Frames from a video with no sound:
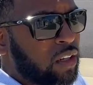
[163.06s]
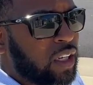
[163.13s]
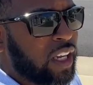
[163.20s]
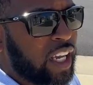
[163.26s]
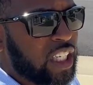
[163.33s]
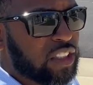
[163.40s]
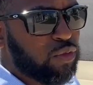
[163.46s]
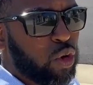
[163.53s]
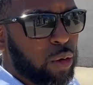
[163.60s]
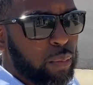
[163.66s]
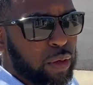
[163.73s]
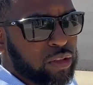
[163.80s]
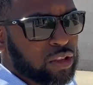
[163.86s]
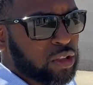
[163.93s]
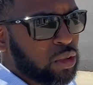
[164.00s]
Kingsport
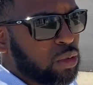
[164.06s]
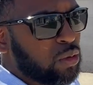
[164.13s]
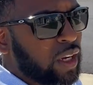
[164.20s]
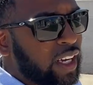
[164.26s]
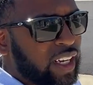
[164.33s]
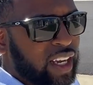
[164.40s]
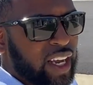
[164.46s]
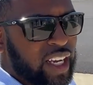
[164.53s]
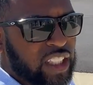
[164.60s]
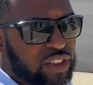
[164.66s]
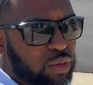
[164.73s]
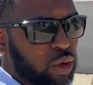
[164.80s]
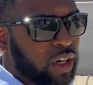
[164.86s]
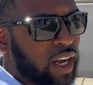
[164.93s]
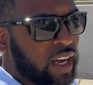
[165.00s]
Middle School and
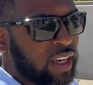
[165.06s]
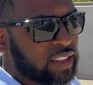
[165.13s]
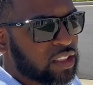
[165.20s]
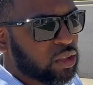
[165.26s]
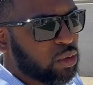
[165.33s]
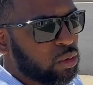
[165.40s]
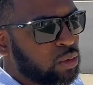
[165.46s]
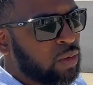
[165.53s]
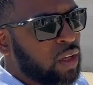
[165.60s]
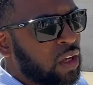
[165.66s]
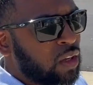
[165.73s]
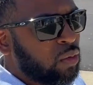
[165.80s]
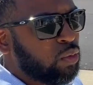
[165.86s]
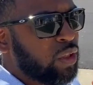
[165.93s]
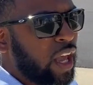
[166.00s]
Kingsport High School,
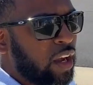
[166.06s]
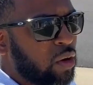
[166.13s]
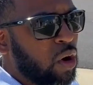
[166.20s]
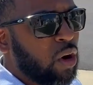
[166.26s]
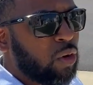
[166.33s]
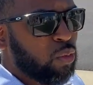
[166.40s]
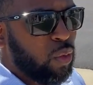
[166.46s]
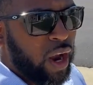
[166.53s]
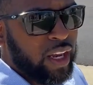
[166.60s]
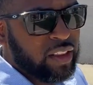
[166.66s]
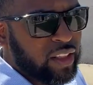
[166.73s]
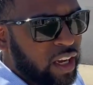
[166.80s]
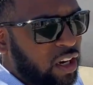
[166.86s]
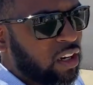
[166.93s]
they are right there